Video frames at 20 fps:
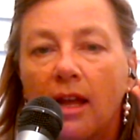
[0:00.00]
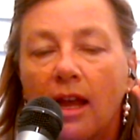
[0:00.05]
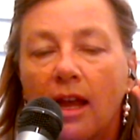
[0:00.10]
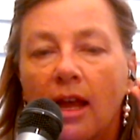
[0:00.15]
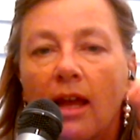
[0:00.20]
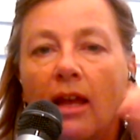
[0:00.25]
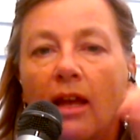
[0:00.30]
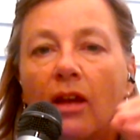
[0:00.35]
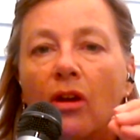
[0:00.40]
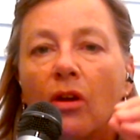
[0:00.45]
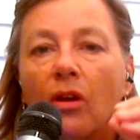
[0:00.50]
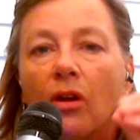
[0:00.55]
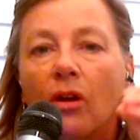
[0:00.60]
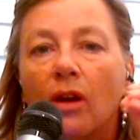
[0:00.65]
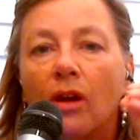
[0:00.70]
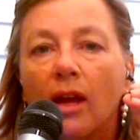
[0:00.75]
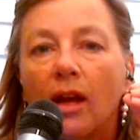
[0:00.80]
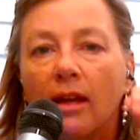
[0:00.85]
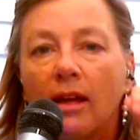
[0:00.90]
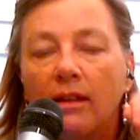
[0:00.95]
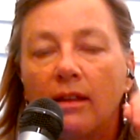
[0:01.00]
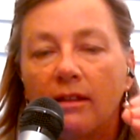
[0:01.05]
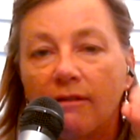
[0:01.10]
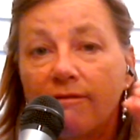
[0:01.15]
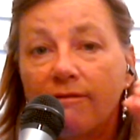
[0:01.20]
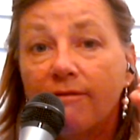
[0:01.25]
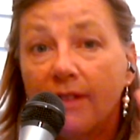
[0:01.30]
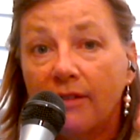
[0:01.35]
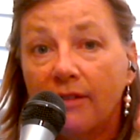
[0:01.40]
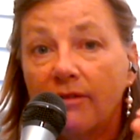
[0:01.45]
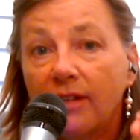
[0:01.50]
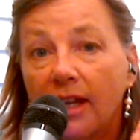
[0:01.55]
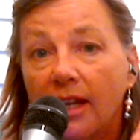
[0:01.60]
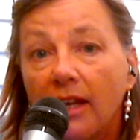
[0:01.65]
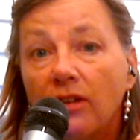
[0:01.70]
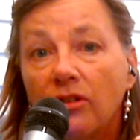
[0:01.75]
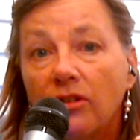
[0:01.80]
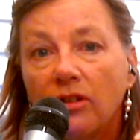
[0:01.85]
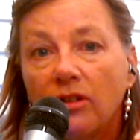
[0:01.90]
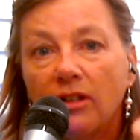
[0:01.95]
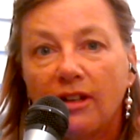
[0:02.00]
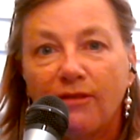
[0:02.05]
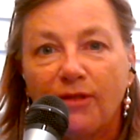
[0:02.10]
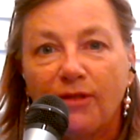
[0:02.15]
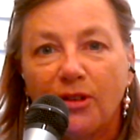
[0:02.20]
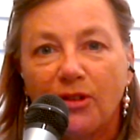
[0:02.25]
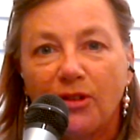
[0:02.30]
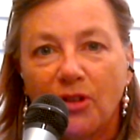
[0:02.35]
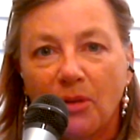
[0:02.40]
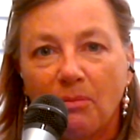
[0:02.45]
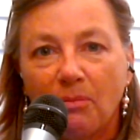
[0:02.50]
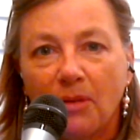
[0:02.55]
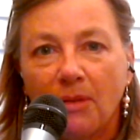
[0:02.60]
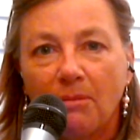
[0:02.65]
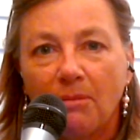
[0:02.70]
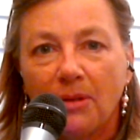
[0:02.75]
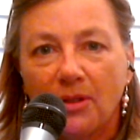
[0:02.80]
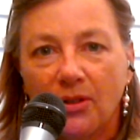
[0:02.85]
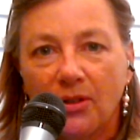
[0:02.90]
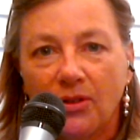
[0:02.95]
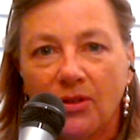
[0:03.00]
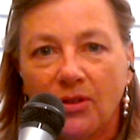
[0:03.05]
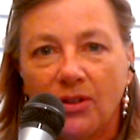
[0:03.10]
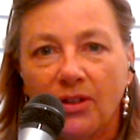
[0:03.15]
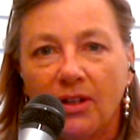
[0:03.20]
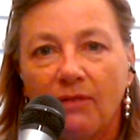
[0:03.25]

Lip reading: anchor and the foundation of your jumping position.